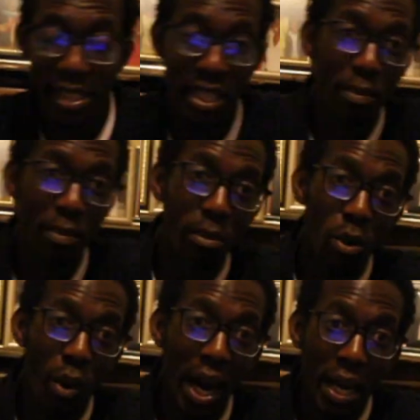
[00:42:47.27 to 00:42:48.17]
Step number
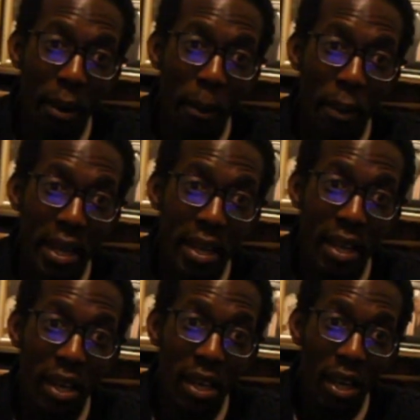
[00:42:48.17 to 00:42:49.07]
one,
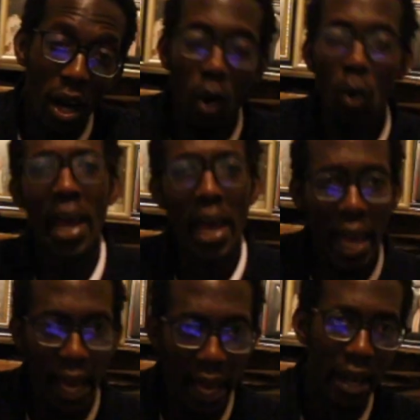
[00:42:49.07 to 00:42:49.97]
be
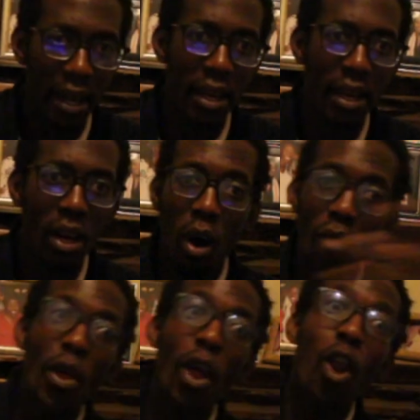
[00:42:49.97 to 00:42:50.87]
aware
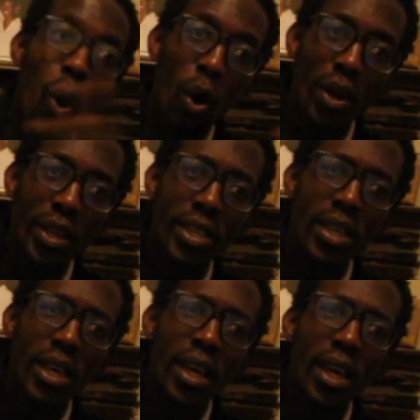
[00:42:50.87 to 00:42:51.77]
of the laws.
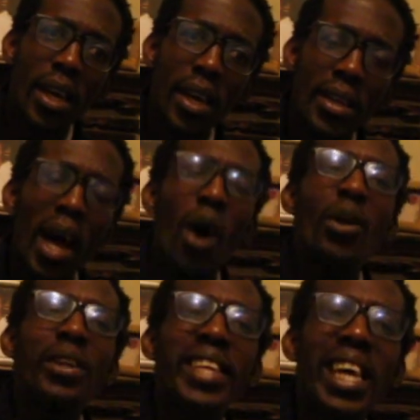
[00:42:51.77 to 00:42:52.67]

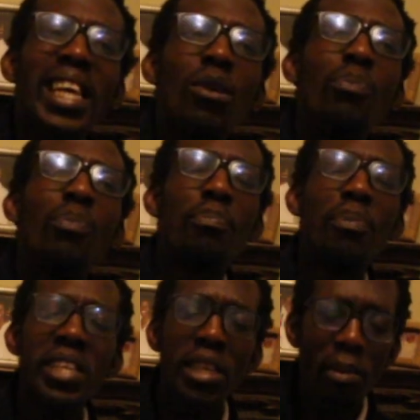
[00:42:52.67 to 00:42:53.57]
Now, take a little bit
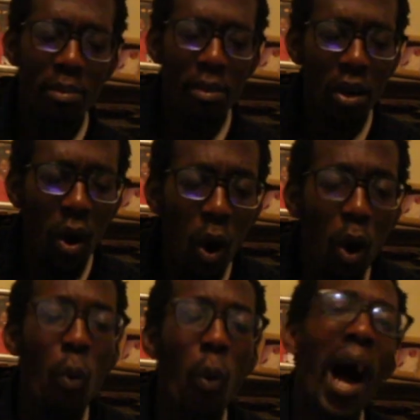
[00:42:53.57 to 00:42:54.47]
deeper and be like,
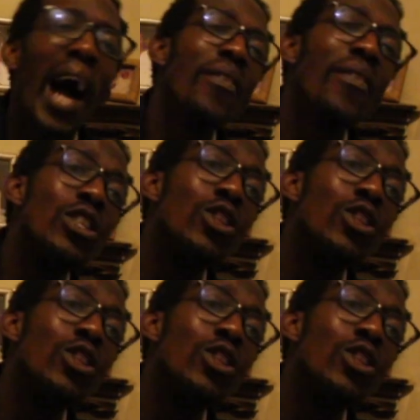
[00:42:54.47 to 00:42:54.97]
oh, why are these